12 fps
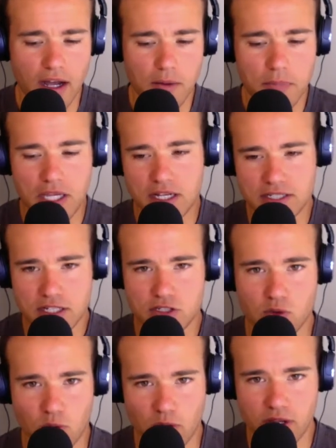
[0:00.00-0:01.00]
because I
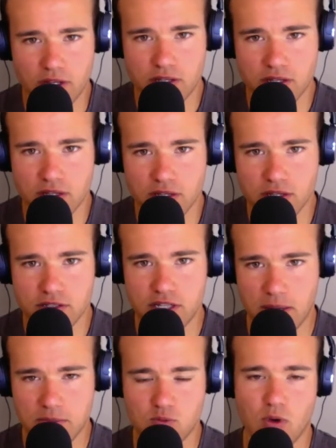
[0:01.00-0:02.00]
joined
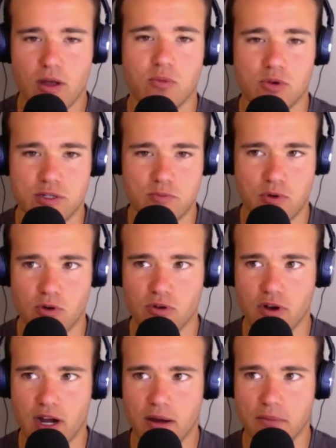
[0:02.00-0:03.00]
James Wedmore's
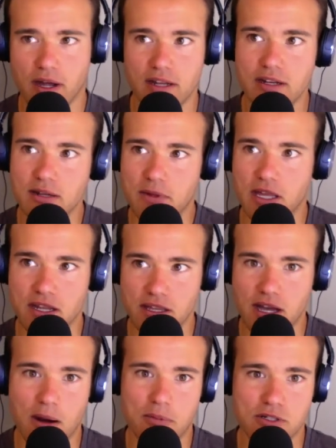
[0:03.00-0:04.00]
program, I ended up getting
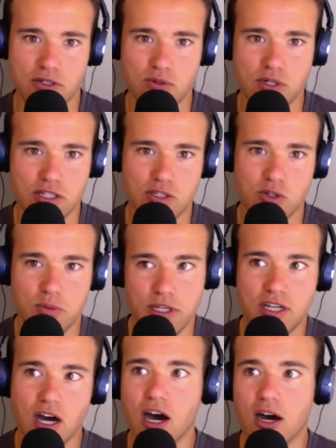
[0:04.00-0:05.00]
an opportunity to
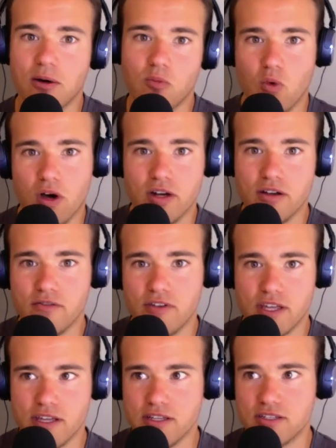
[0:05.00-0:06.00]
become one of
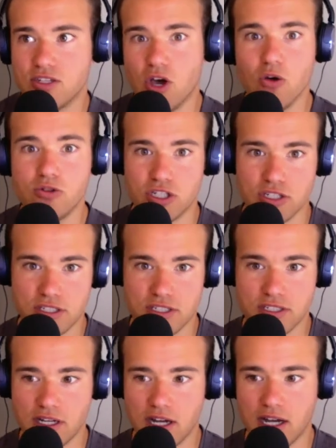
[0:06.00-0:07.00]
his
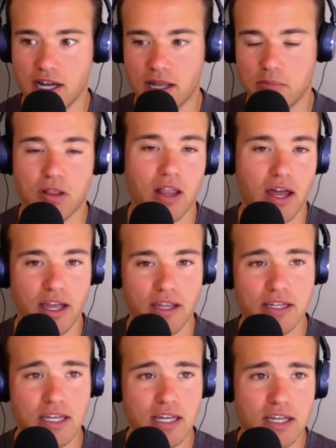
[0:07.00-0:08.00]
coaches. I
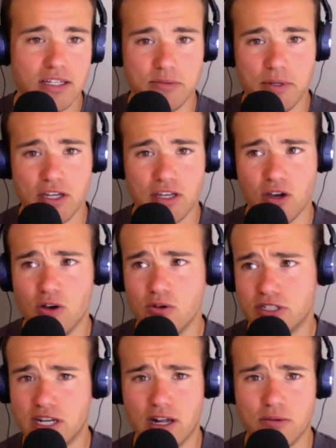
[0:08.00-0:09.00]
applied to be a
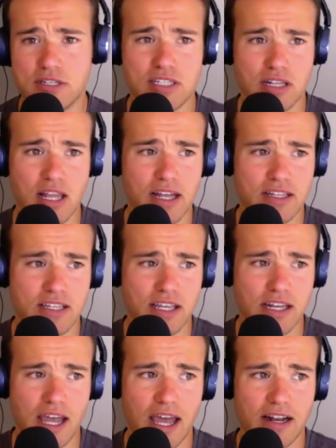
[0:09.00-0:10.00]
coach and I was
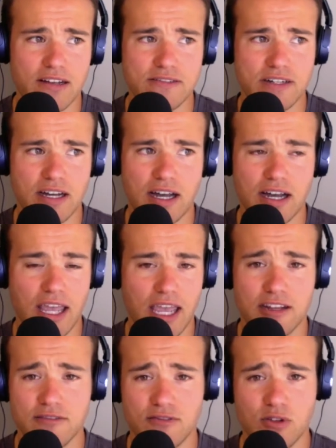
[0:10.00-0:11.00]
selected out of a
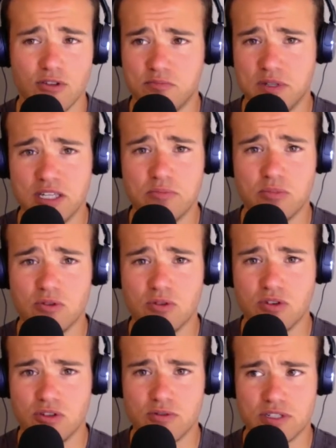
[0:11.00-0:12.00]
handful of
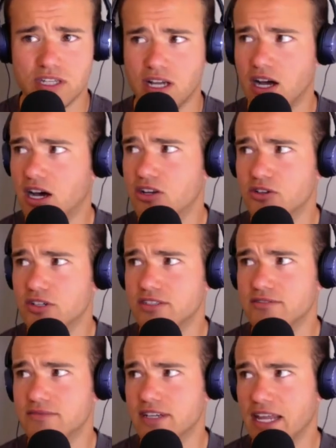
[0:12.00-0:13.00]
people. There was like
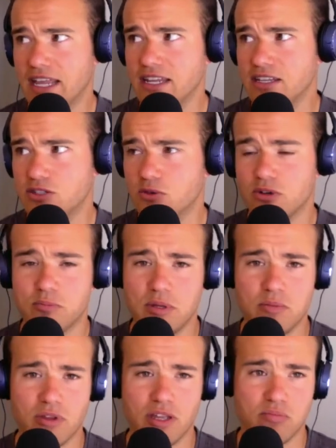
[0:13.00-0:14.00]
180, 200
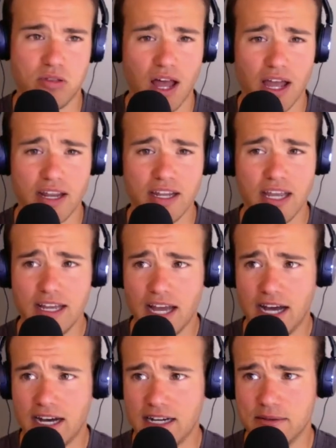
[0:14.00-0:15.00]
people that applied.
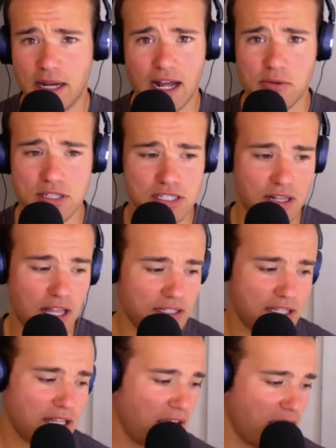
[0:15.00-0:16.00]
And I was
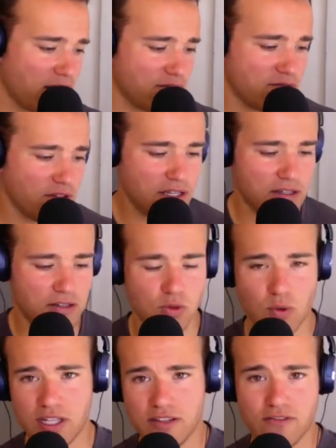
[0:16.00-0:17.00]
selected out of like
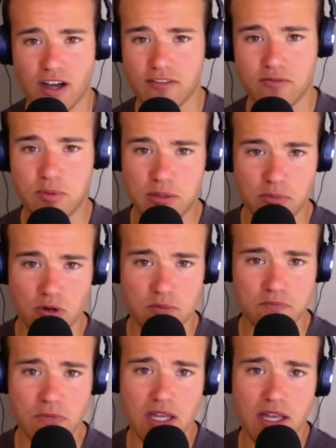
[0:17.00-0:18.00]
25 people.
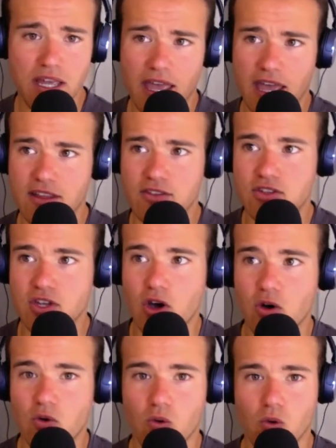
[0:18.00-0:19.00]
And
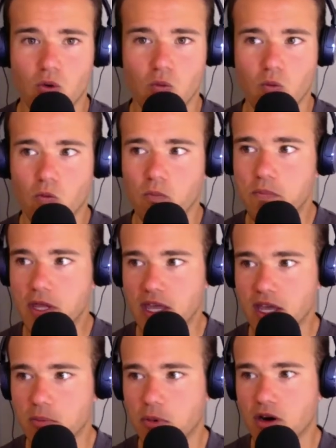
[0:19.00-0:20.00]
so
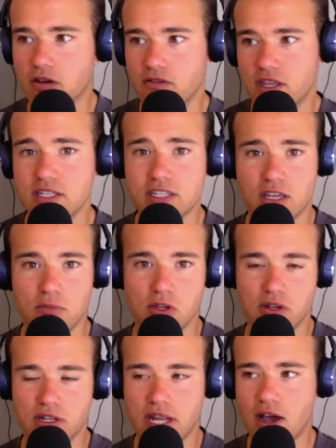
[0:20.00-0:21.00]
being a part of this
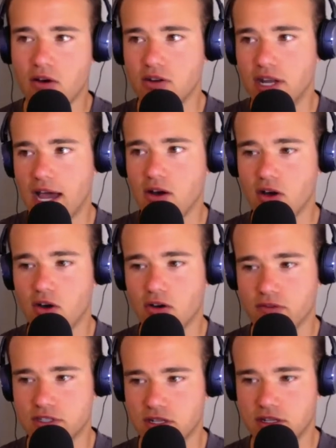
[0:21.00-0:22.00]
community now all
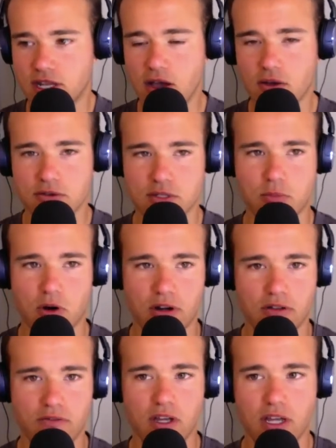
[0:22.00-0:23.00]
of a sudden, now I was a part
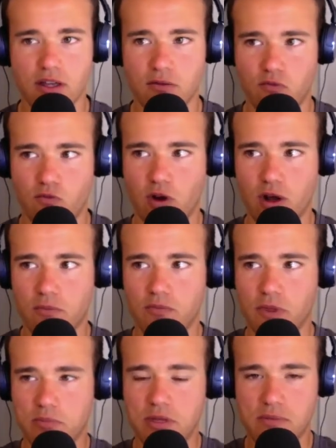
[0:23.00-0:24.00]
of from
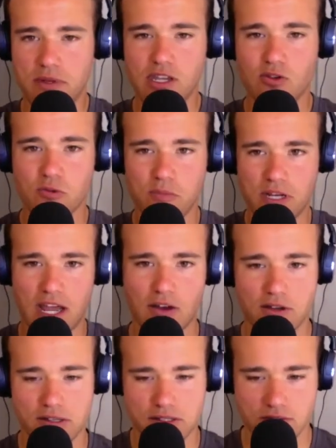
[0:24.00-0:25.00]
the BBD group, but now
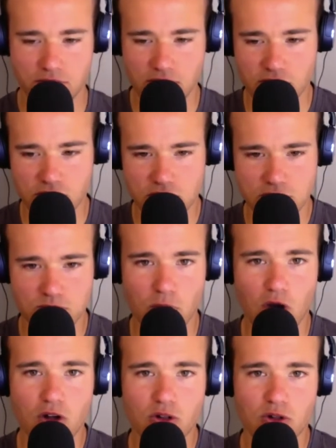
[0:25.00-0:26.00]
I was even a
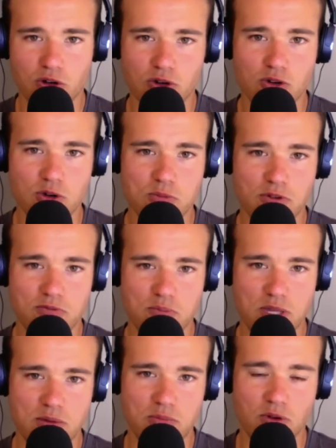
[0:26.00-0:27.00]
smaller group of
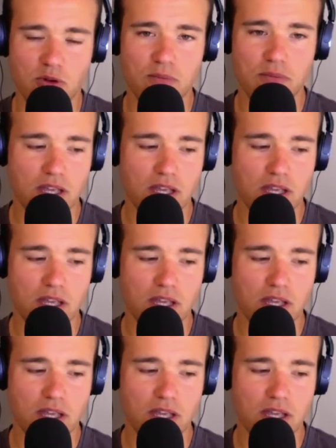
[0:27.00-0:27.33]
people